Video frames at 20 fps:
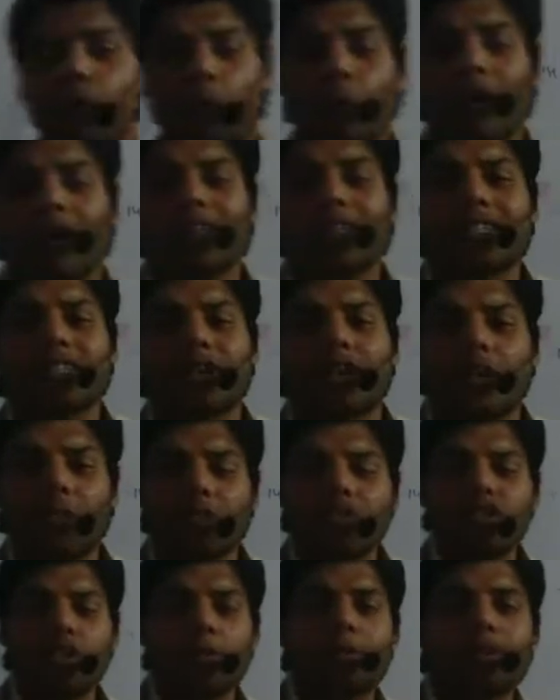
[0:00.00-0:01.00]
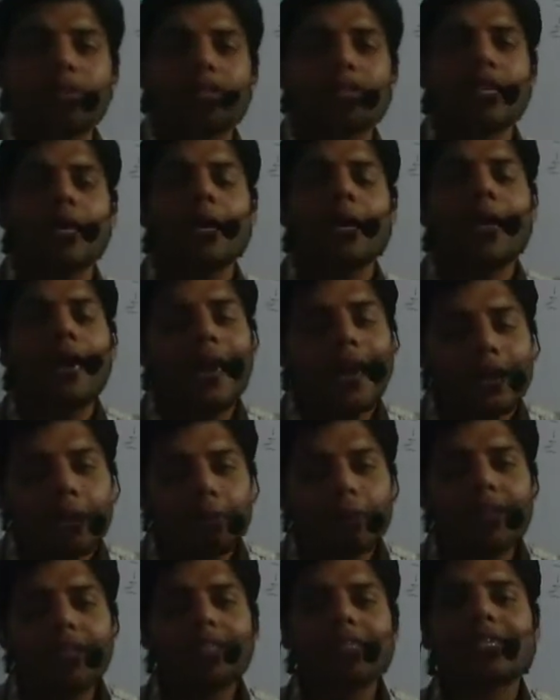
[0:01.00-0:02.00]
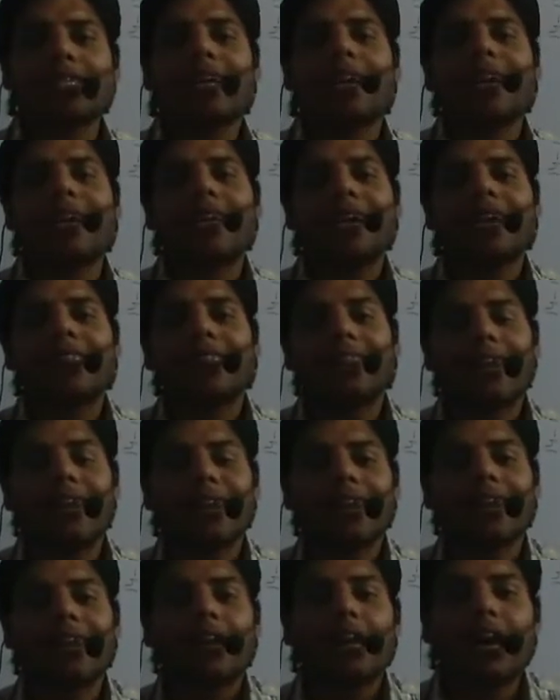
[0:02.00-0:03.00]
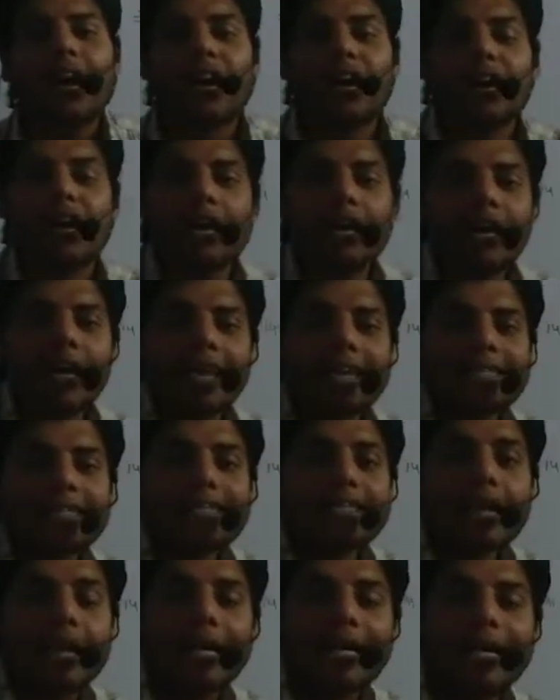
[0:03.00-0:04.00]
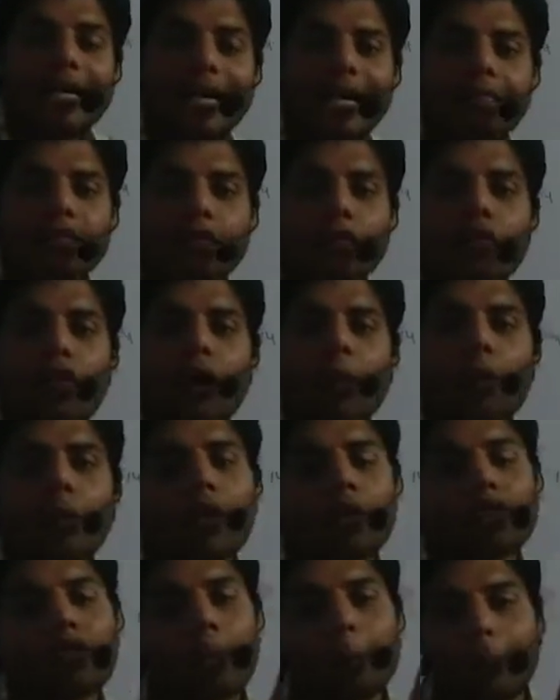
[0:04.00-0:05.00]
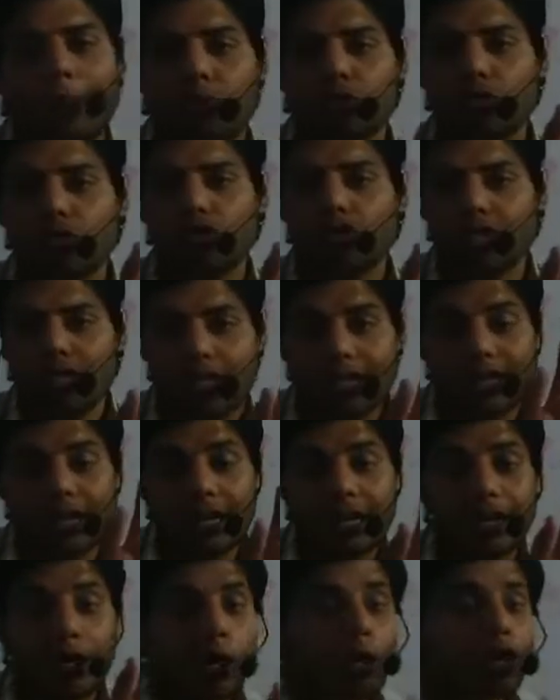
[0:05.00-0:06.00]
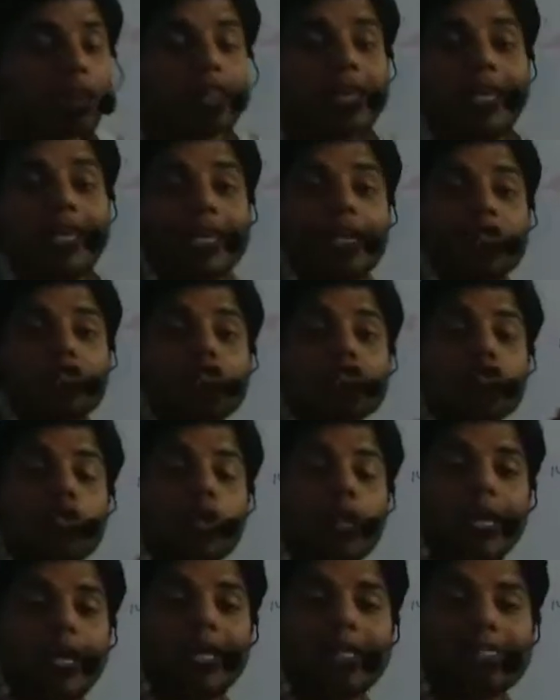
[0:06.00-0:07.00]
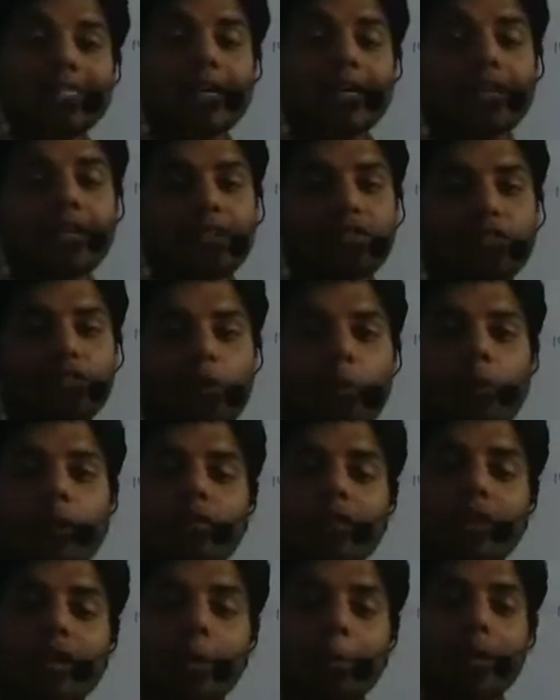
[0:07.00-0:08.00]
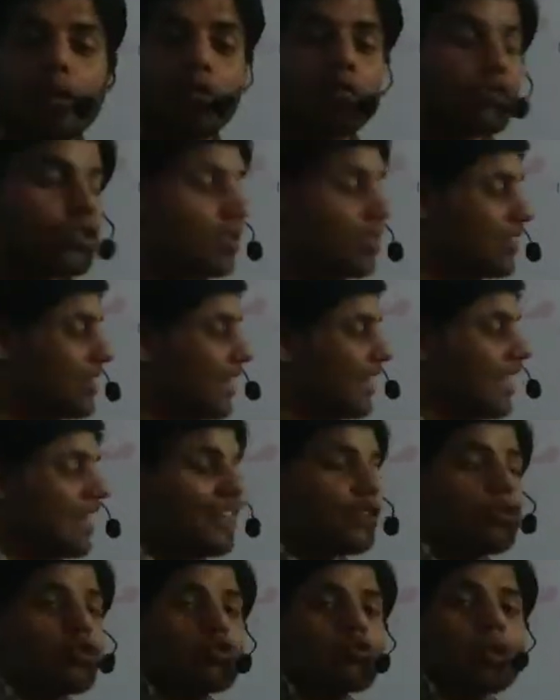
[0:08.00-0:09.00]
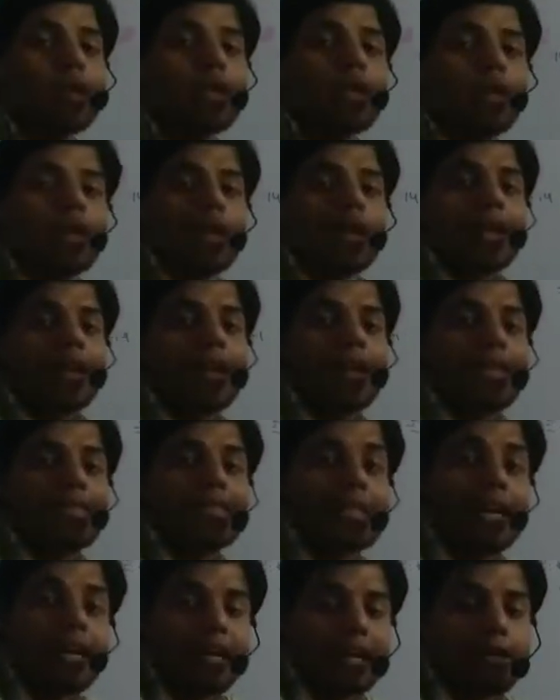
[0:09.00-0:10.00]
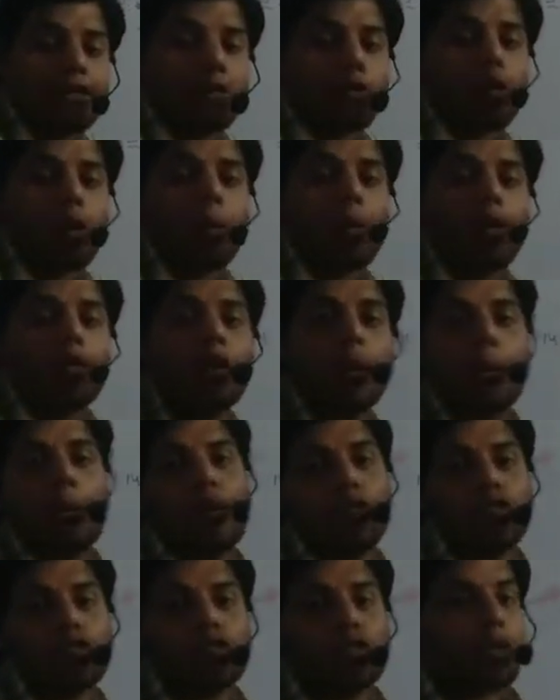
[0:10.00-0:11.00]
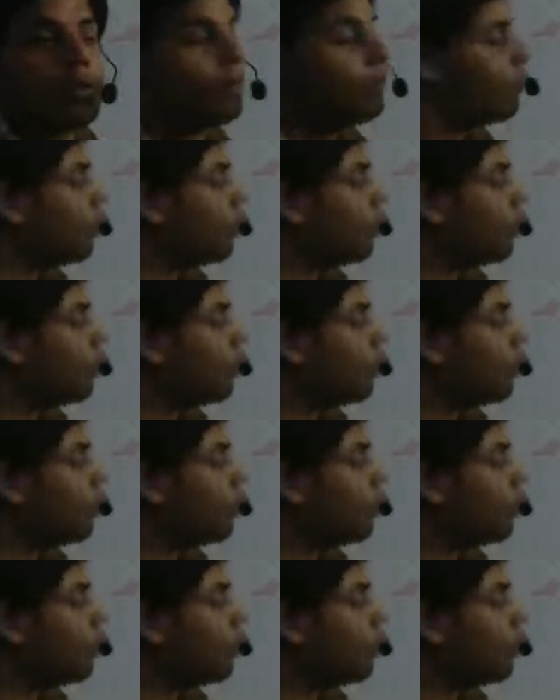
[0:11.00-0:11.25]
What does scavenger means? It means that they can recognize the death form of the pathogen, or they can showcase the death form of the pathogen. They usually recognize the death form of the pathogen.